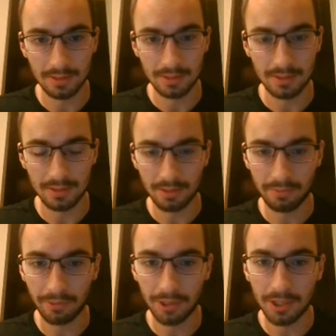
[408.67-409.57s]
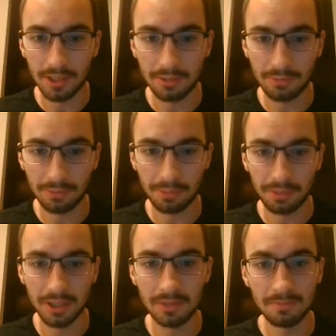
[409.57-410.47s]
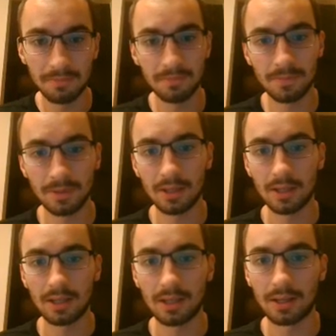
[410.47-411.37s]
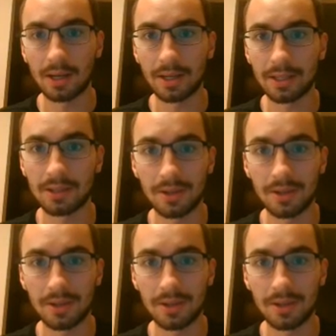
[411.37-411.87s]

That's not 49, it's 4.9. I can